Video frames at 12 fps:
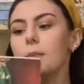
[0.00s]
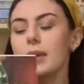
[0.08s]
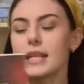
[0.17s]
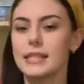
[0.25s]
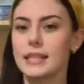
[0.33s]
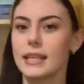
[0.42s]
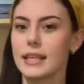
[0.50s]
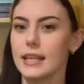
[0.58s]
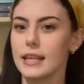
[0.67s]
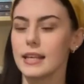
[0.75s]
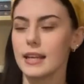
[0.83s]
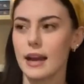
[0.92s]

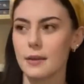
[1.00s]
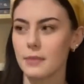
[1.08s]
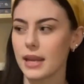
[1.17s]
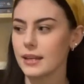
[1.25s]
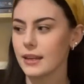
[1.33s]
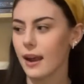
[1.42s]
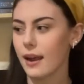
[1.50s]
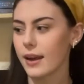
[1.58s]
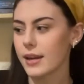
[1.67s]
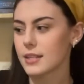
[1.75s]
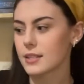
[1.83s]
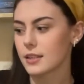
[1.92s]
basically our main
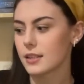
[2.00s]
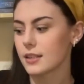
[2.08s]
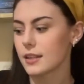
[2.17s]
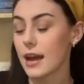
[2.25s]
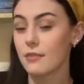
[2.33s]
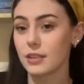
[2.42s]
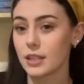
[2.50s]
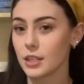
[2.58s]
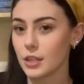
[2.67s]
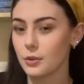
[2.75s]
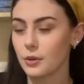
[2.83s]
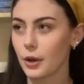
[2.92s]
character, Evelyn
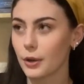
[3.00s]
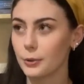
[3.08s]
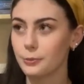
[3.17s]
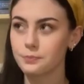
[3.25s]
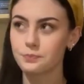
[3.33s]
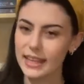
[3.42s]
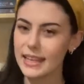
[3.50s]
Hugo,